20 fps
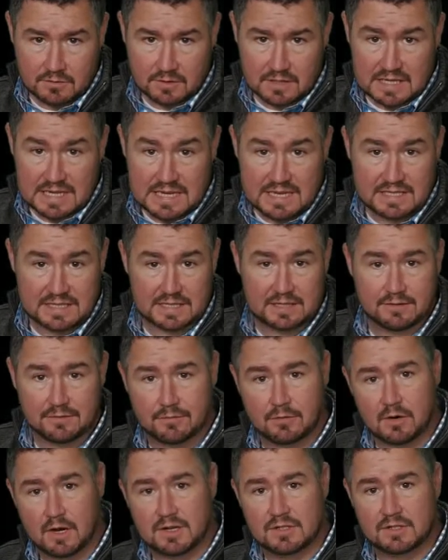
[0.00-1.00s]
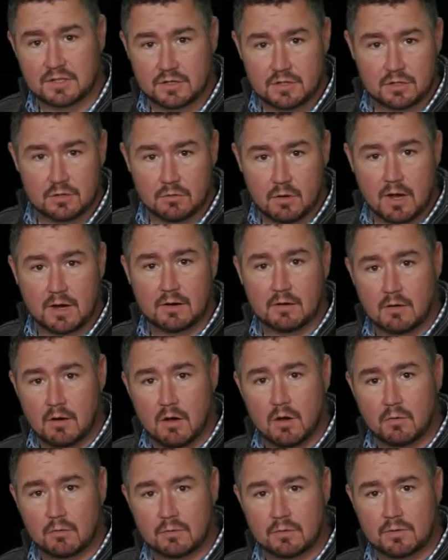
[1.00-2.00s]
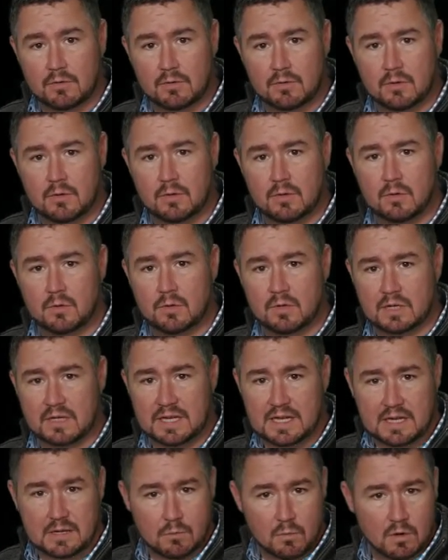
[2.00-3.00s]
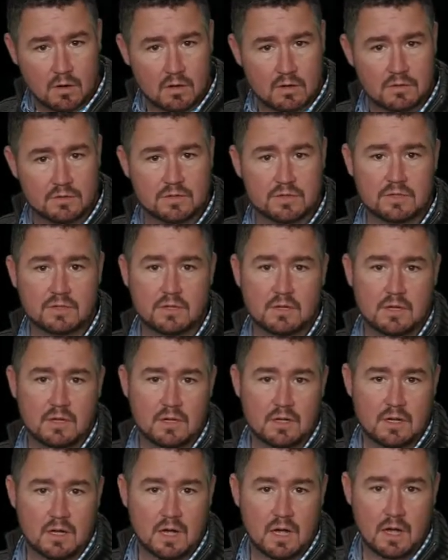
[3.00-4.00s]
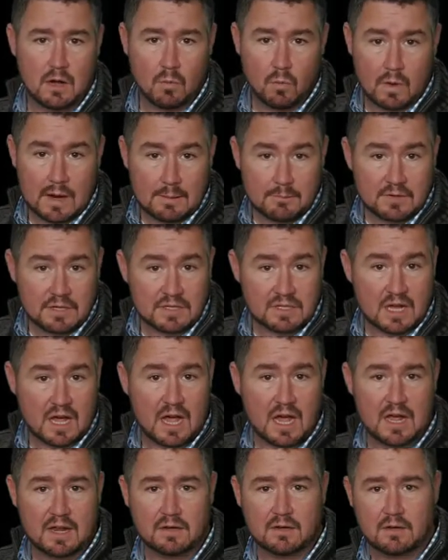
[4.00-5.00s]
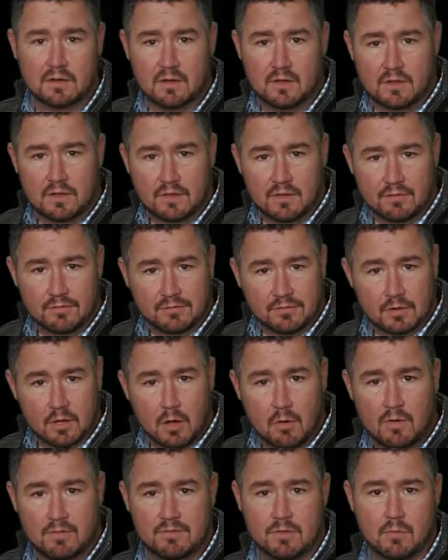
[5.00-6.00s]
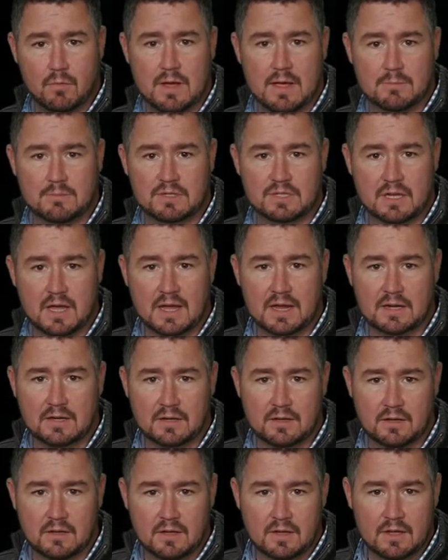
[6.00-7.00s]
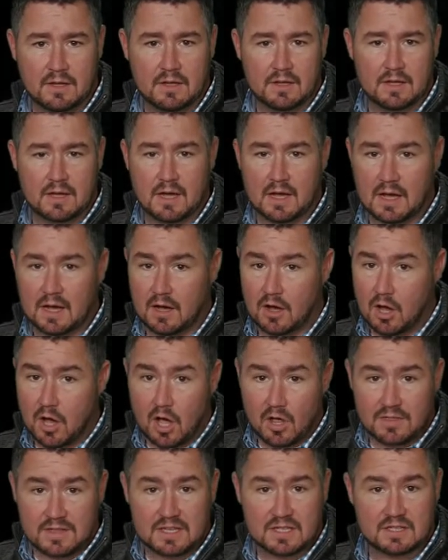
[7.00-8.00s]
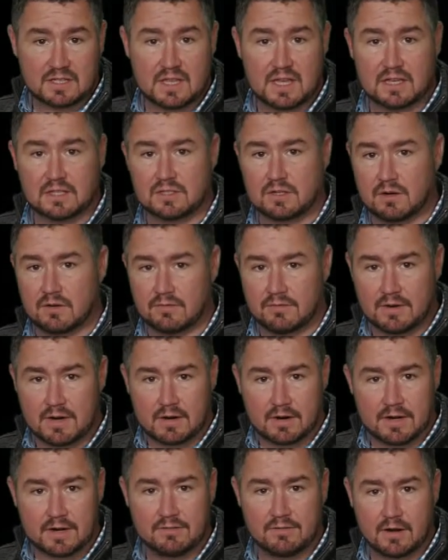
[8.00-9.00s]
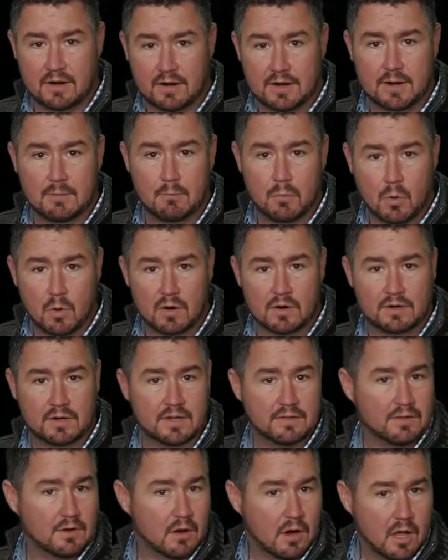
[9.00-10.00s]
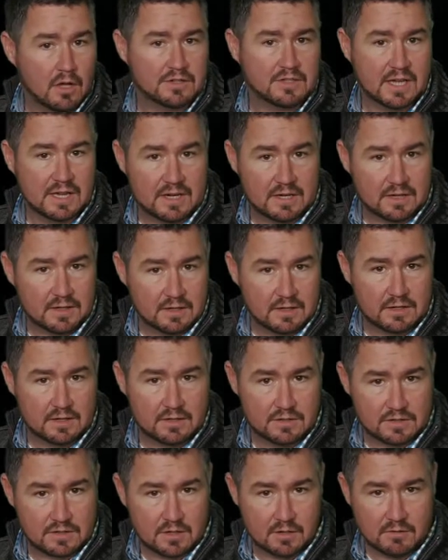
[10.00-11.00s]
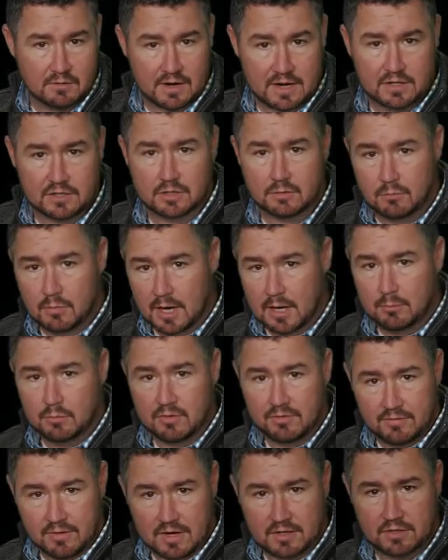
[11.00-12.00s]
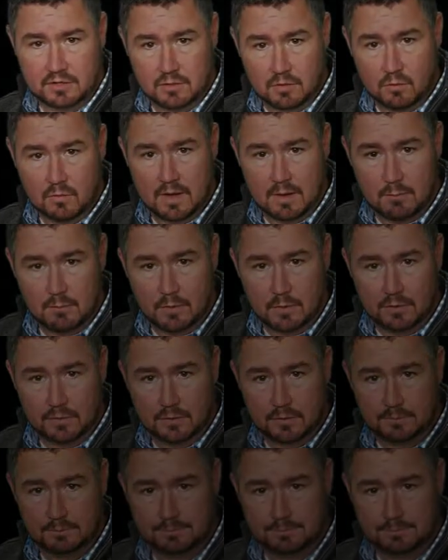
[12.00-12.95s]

easy for us to do on our own. Keywords, web design, the flow of the website, all these things are very, very important, and they're all taken into consideration by a professional web builder.